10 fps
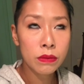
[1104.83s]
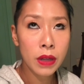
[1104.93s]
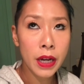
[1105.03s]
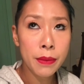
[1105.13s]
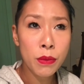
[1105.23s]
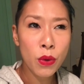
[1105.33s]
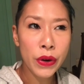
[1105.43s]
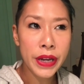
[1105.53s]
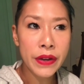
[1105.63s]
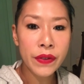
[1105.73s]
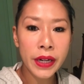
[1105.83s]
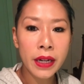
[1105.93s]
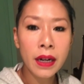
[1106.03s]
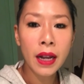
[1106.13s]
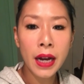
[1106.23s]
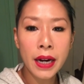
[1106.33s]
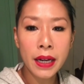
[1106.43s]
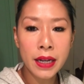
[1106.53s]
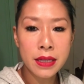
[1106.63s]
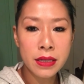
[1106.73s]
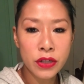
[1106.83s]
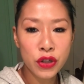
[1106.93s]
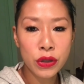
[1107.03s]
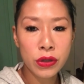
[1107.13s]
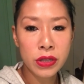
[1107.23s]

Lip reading: like more evening light, I guess, in the studio,